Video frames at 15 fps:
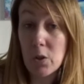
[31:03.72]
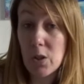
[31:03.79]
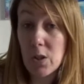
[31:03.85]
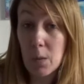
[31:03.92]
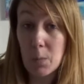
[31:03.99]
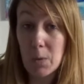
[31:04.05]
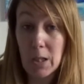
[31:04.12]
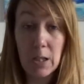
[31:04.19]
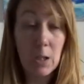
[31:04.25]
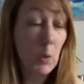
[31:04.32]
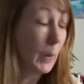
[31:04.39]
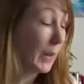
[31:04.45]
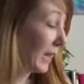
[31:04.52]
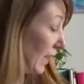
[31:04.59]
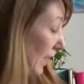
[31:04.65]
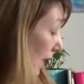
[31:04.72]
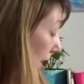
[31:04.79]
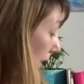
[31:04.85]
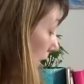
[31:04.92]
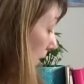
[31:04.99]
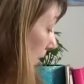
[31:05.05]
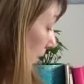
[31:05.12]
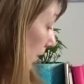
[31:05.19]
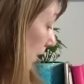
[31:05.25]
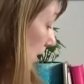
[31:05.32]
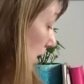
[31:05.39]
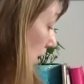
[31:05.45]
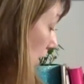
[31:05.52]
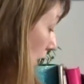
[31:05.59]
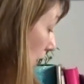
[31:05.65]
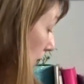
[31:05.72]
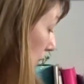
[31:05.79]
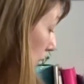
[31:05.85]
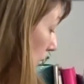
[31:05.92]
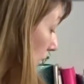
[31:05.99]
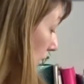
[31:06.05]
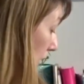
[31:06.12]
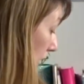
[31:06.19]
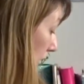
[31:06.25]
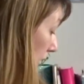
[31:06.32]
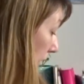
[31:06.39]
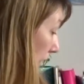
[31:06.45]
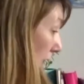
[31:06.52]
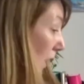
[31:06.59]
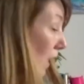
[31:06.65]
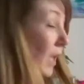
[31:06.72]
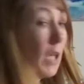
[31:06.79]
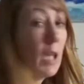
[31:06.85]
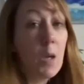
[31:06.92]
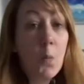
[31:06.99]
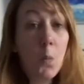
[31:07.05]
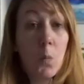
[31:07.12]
just update you quickly now. So I